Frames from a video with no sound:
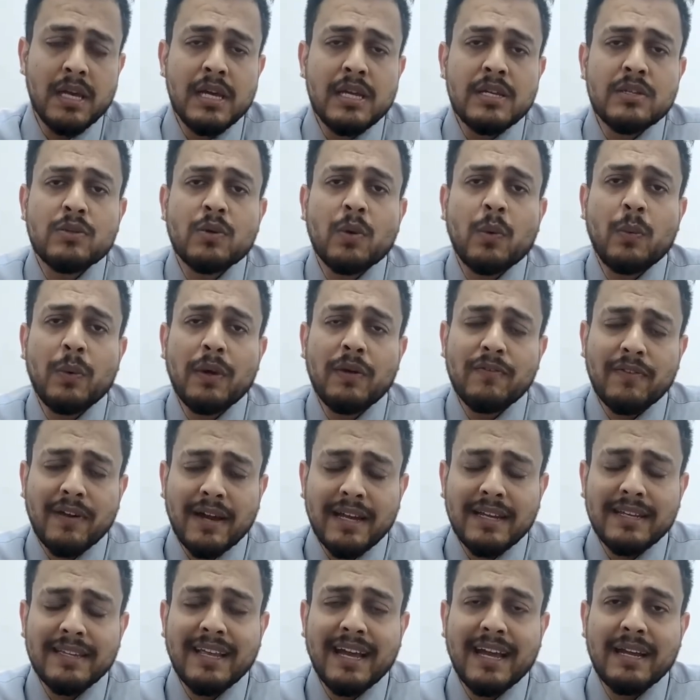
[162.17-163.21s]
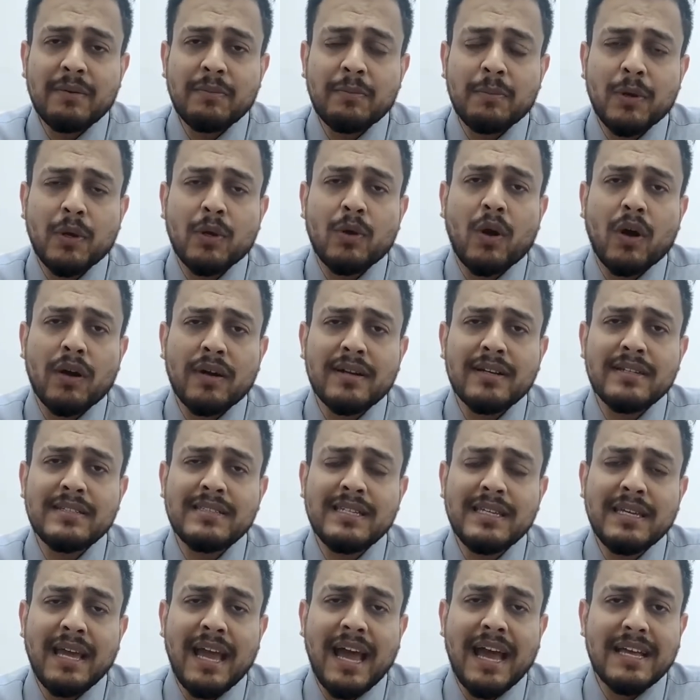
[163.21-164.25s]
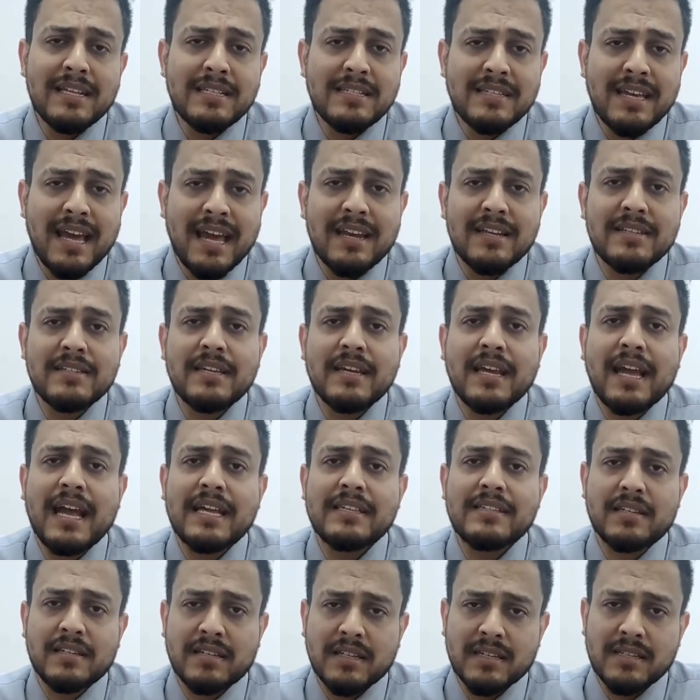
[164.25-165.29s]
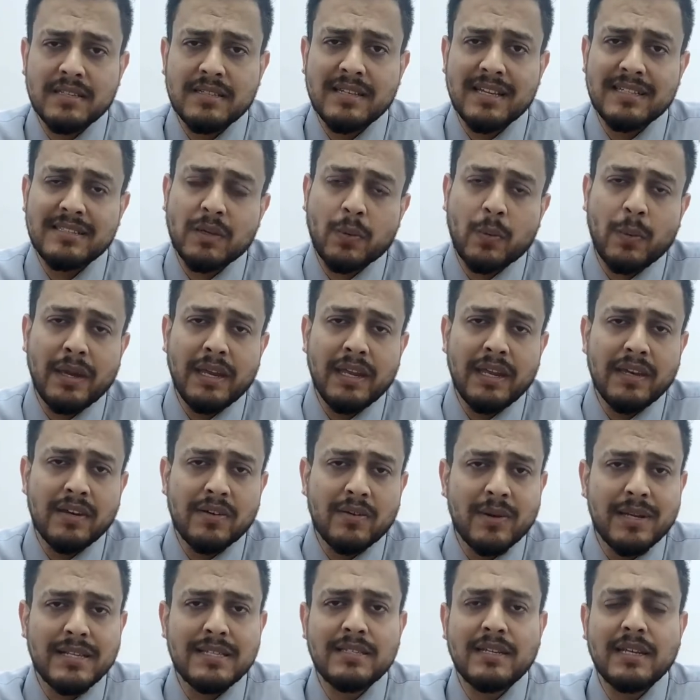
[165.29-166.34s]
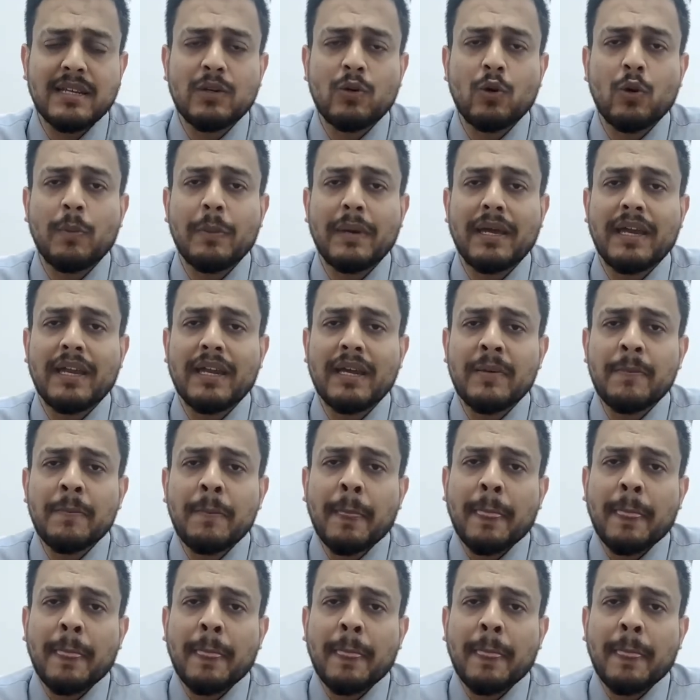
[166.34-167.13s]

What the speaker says: So we find that bureaucracy, as challenging as it is, it's a very interesting domain,